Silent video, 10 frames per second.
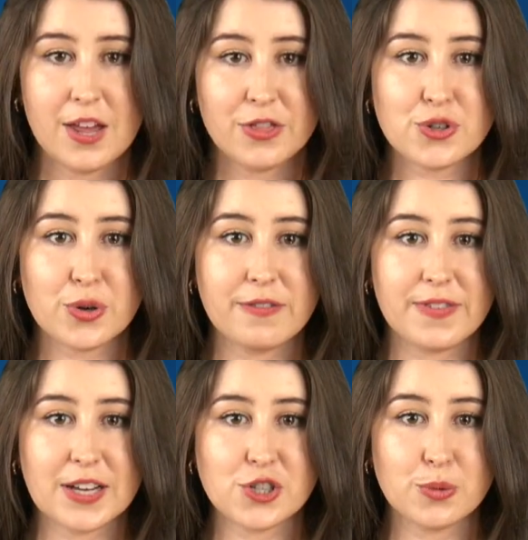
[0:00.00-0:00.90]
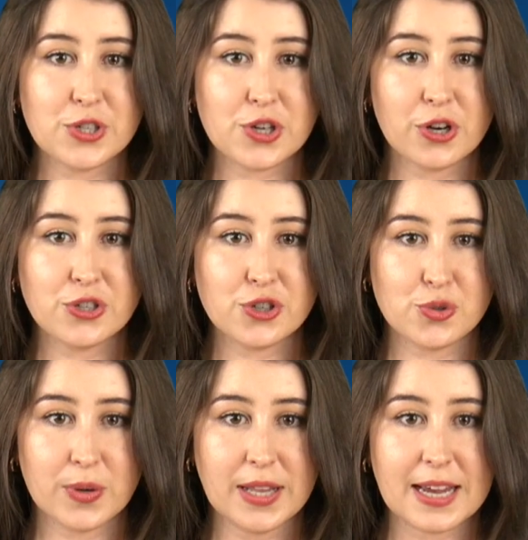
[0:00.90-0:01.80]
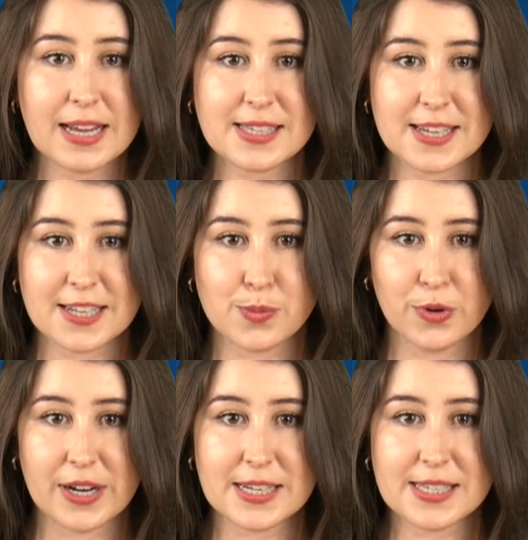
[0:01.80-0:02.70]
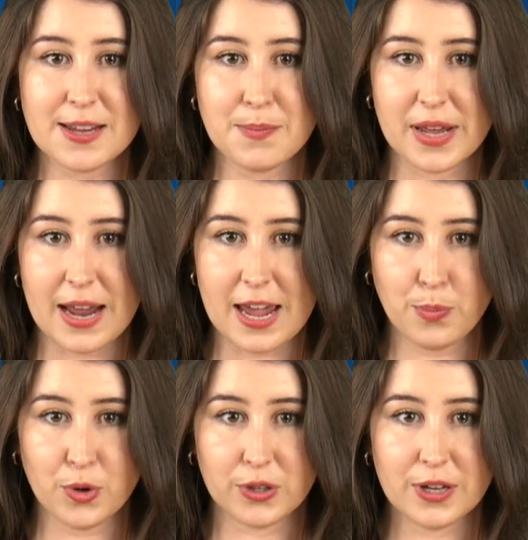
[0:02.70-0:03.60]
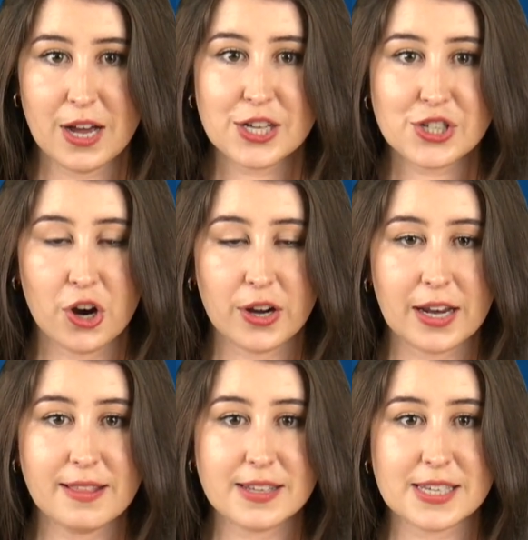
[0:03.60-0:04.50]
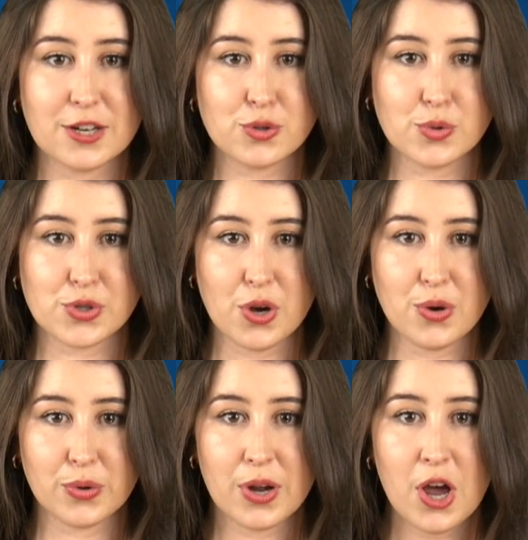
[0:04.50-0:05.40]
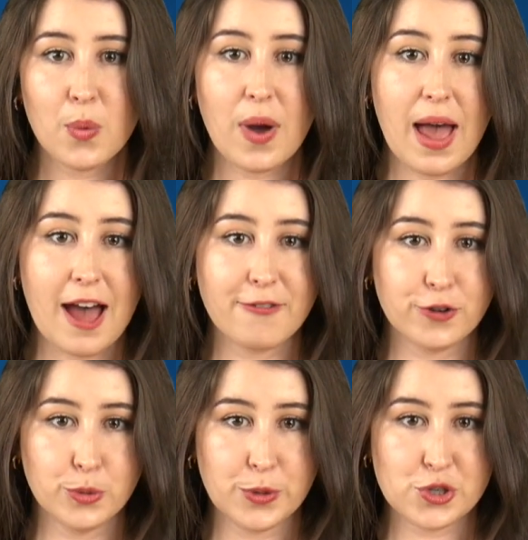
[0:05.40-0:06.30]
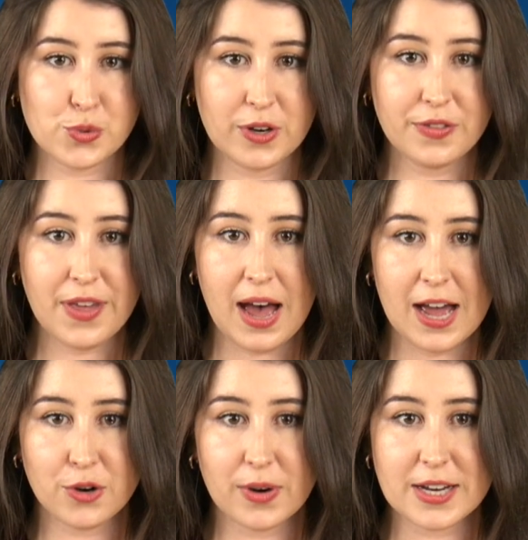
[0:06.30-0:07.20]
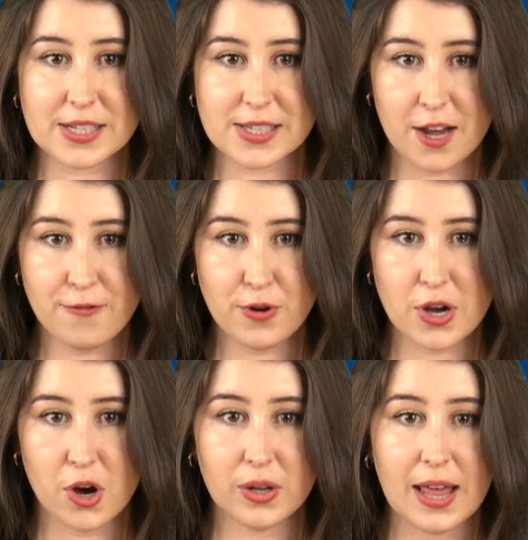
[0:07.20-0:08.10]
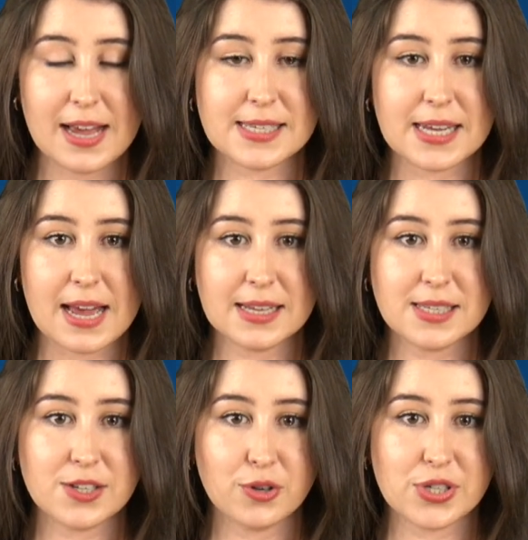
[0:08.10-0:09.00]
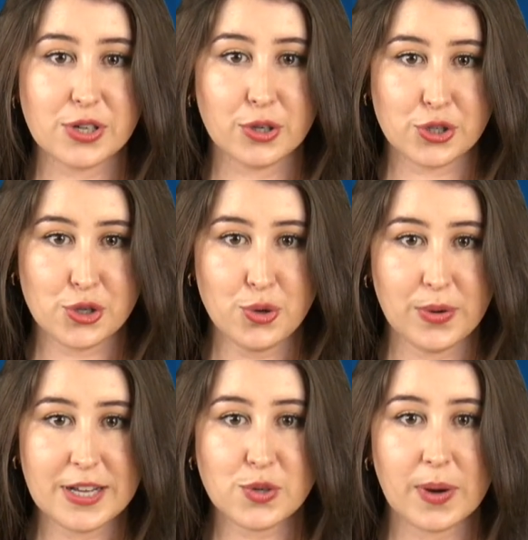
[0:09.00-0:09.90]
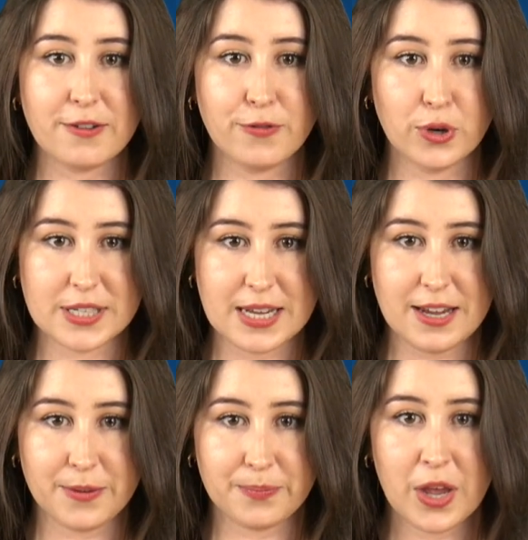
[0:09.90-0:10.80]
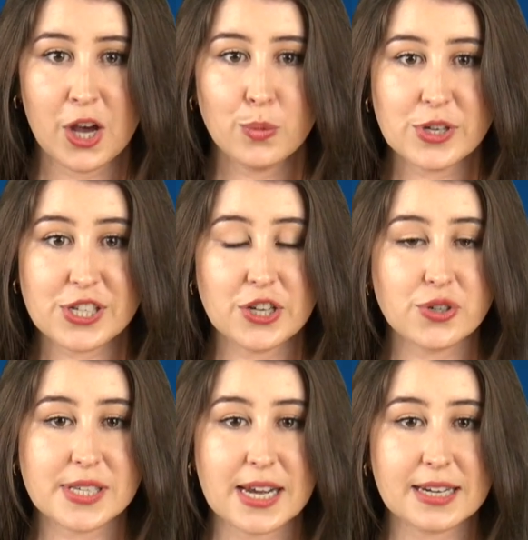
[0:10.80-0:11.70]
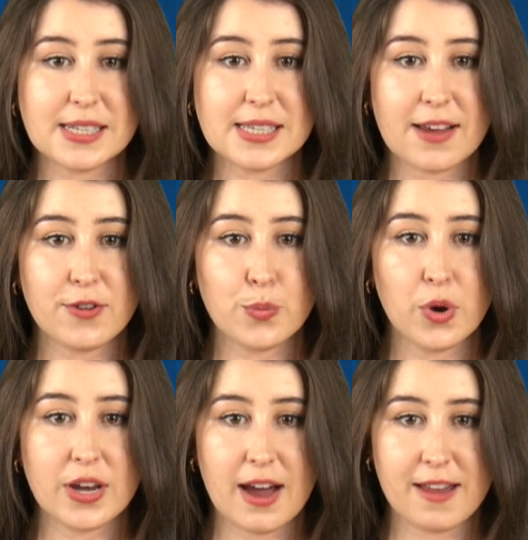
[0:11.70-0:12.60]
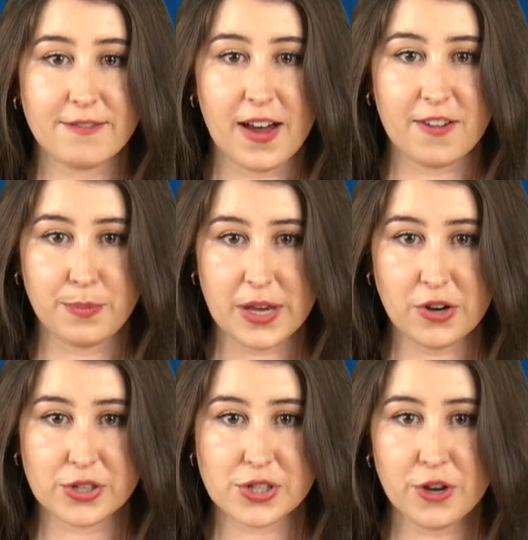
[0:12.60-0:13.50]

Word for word: The joint venture returned to drilling at Sesmarias in mid-April, targeting the central zone, where Avrupa drilled the high-grade discovery hole SES-002 in 2014 which intersected 7.95 meters